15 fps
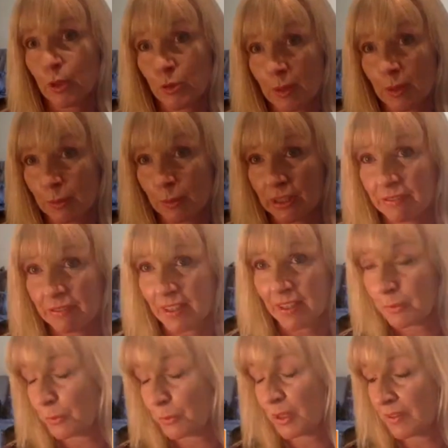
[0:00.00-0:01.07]
Most people leave
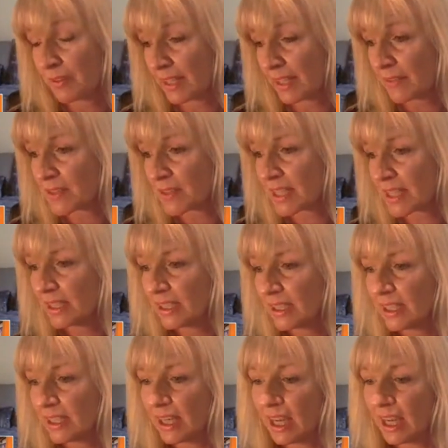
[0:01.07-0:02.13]
out one of the F's. There
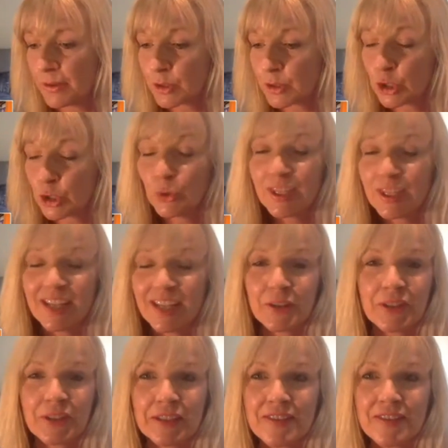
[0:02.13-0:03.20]
are 2
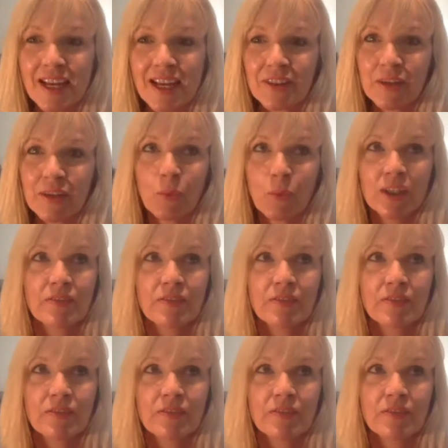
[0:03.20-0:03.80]
Kate O'Keefes out there.